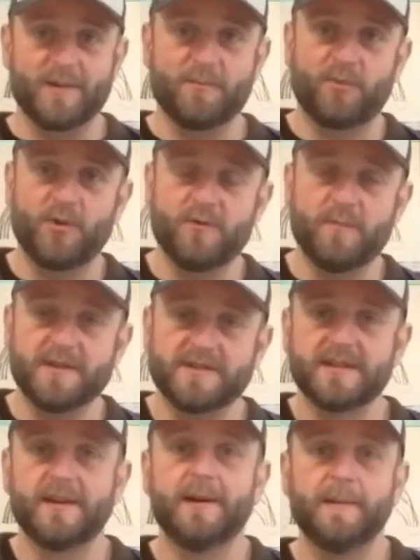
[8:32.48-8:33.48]
an
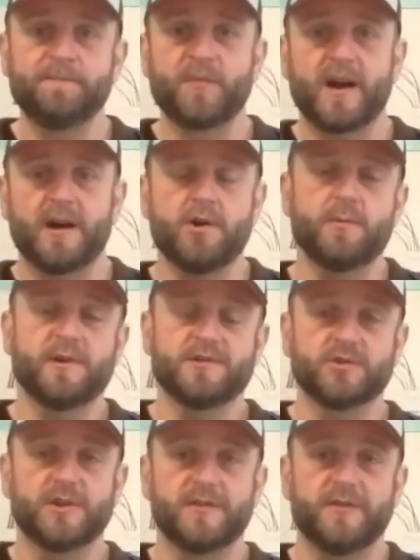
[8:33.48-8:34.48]
improvement. I hope you
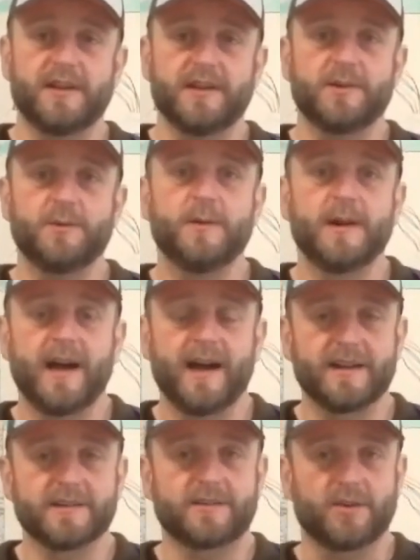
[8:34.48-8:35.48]
enjoyed the video
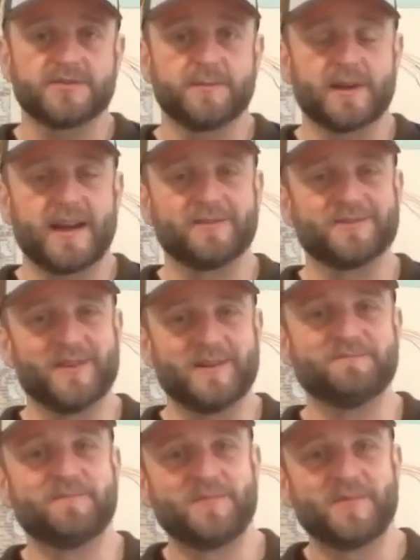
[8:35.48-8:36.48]
and got something out of
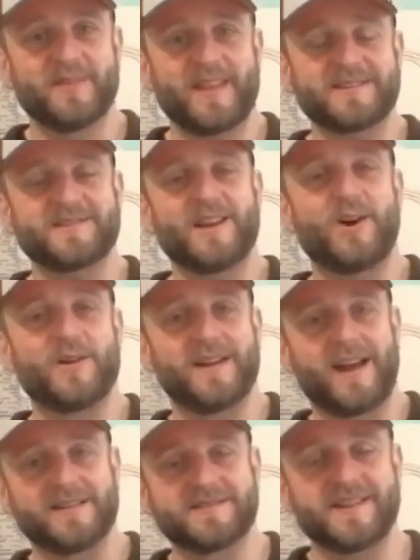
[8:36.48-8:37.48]
it. Thanks a lot
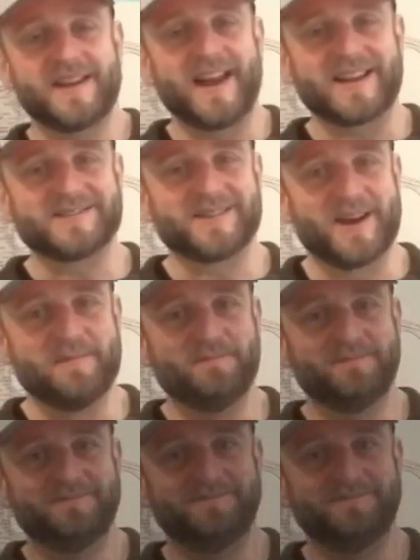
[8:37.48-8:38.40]
and see you next time.